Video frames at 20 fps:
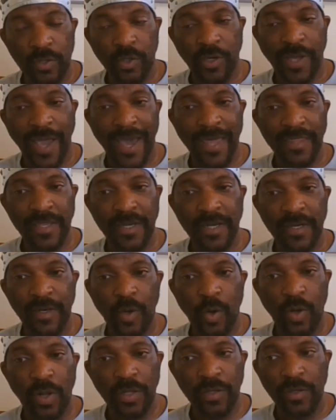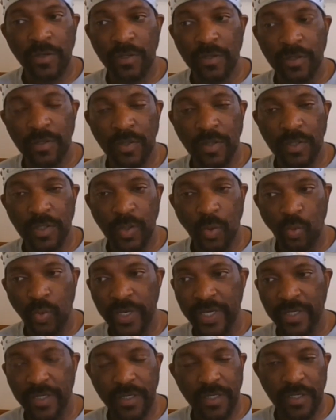gathered in all your
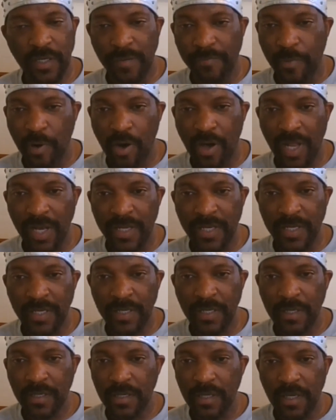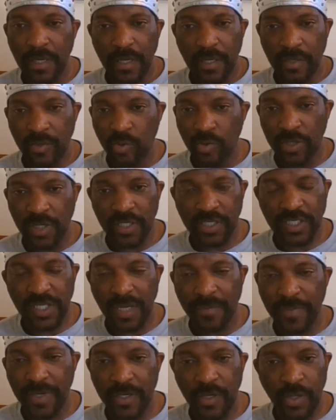wheat, your barley. During the
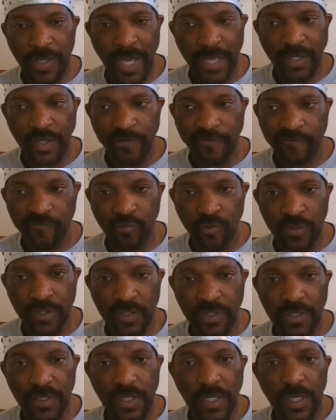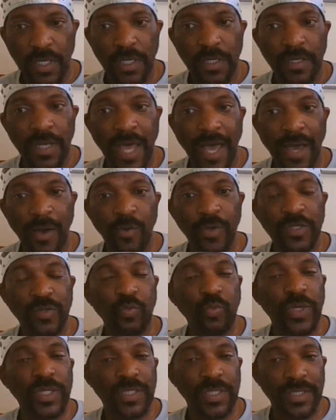summer, you got your fruits. Now it's
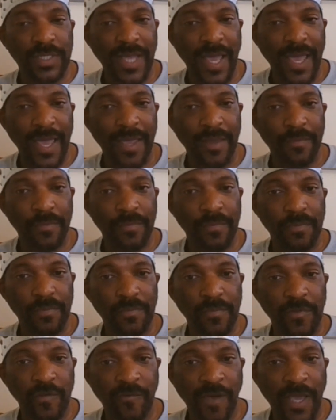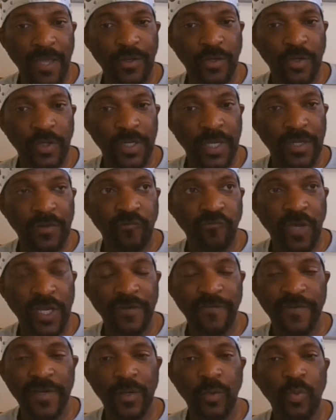winter time, right? You're getting ready
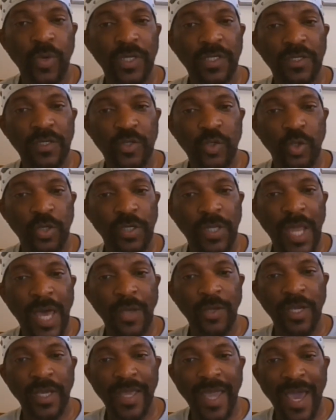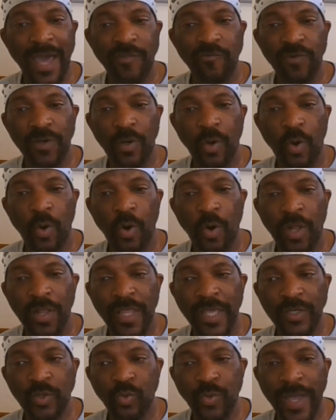for the winter. So now you're gathering all
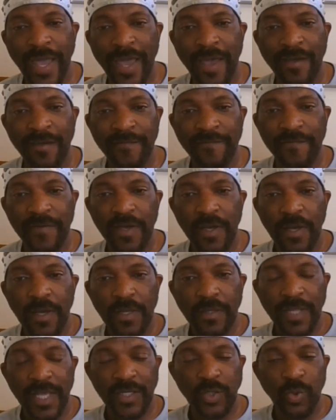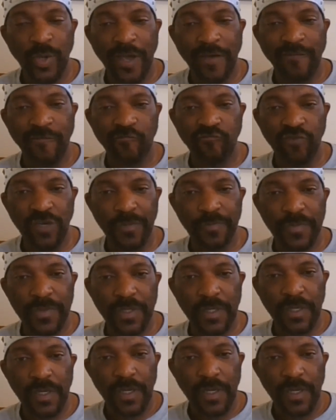that you have reaped